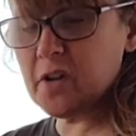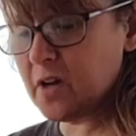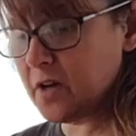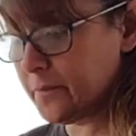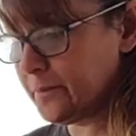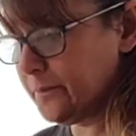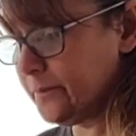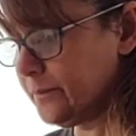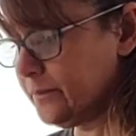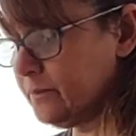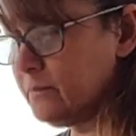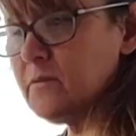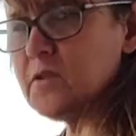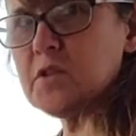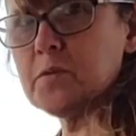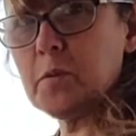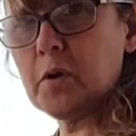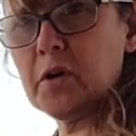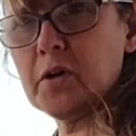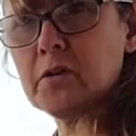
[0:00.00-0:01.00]
up.
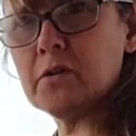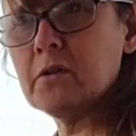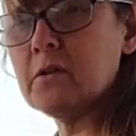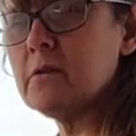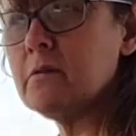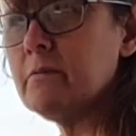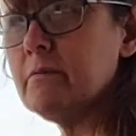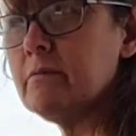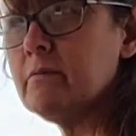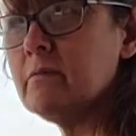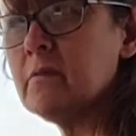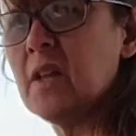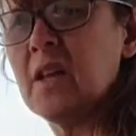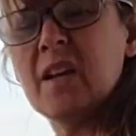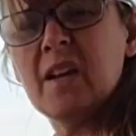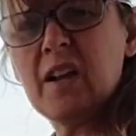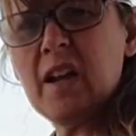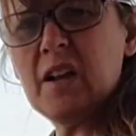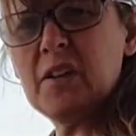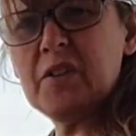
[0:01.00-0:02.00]
Smartened.
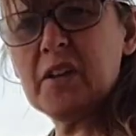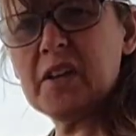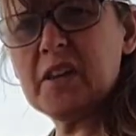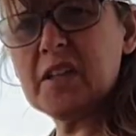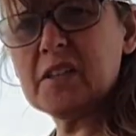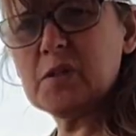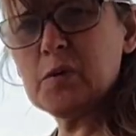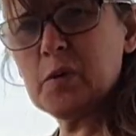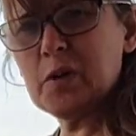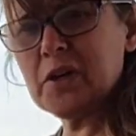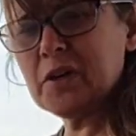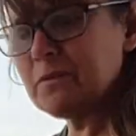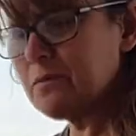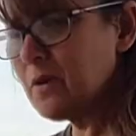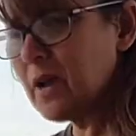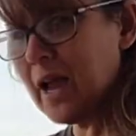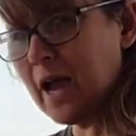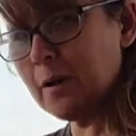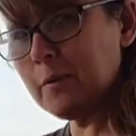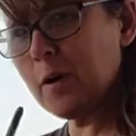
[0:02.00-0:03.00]
I don't think that's a word.
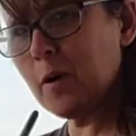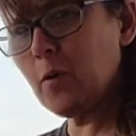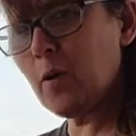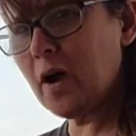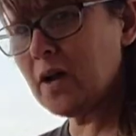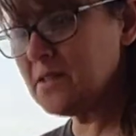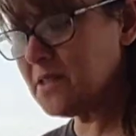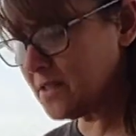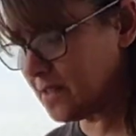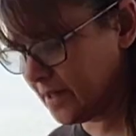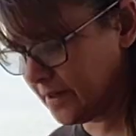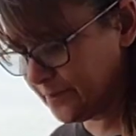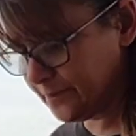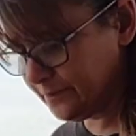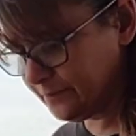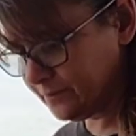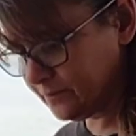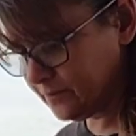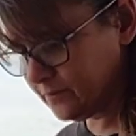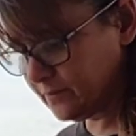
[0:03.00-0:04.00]
How about wised up?
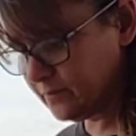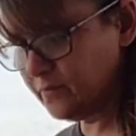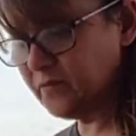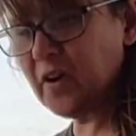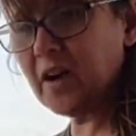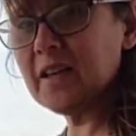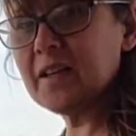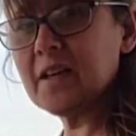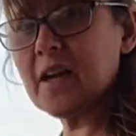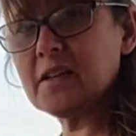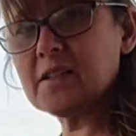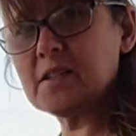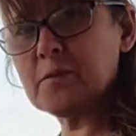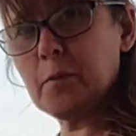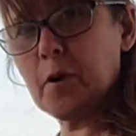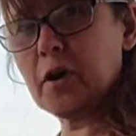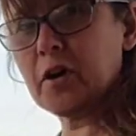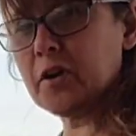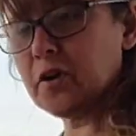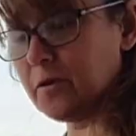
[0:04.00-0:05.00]
Finally got
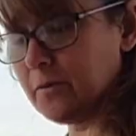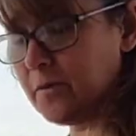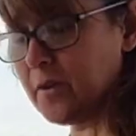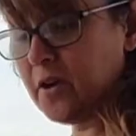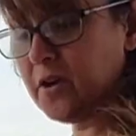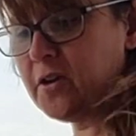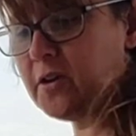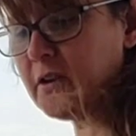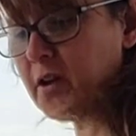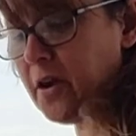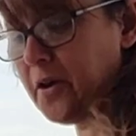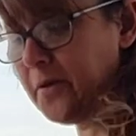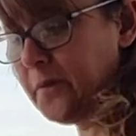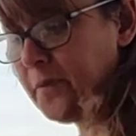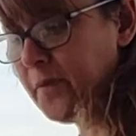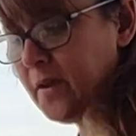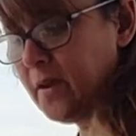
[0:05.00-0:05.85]
smarter. There you go.